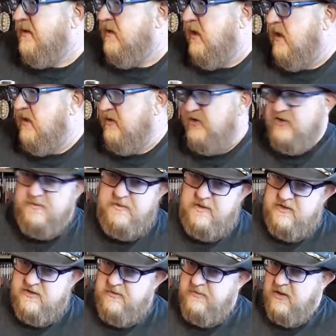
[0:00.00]
uh, just
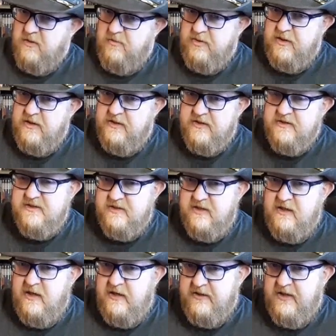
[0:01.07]
because I'm a completist and
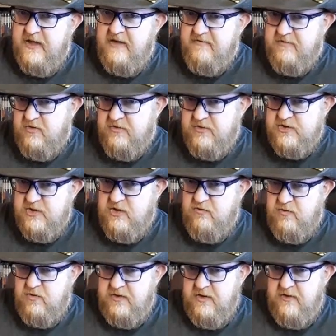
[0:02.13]
I'd like to have it on the
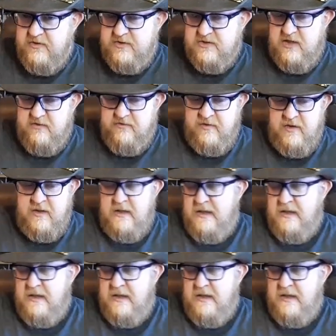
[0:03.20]
shelf with the other stuff.